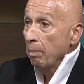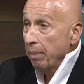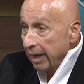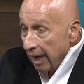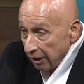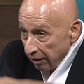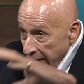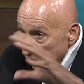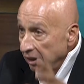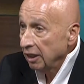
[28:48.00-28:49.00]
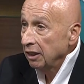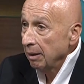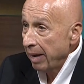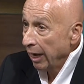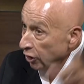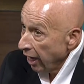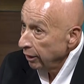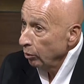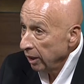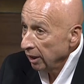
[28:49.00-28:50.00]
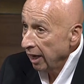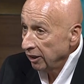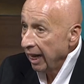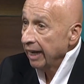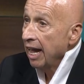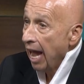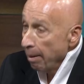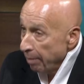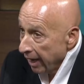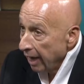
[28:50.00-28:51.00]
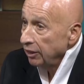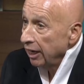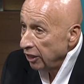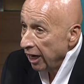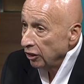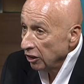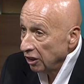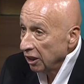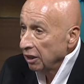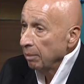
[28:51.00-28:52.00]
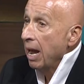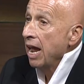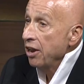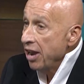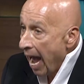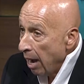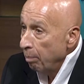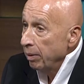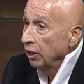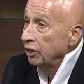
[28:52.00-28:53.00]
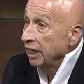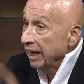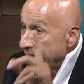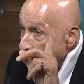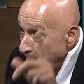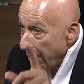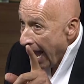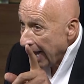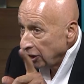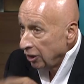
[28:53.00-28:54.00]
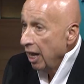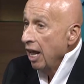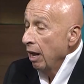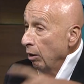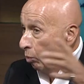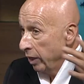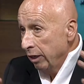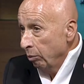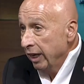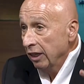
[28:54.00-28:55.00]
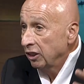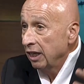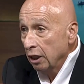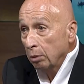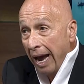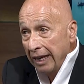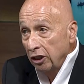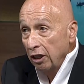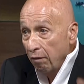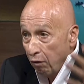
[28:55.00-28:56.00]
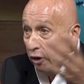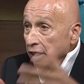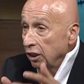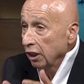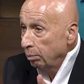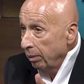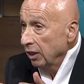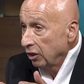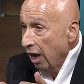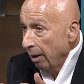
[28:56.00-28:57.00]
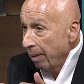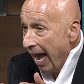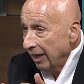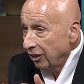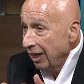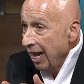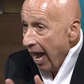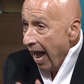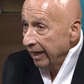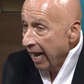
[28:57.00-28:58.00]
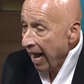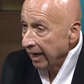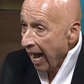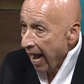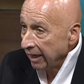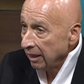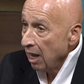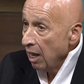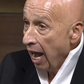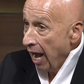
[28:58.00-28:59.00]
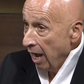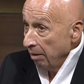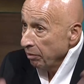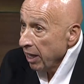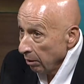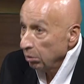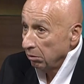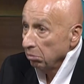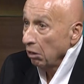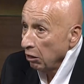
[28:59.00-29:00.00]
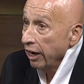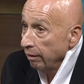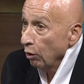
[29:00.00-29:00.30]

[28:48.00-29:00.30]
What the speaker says: because of the system now, China realized that, and because they changed the system, now bills can get passed. We could see this past year, 46 bills got passed, and it was kind of a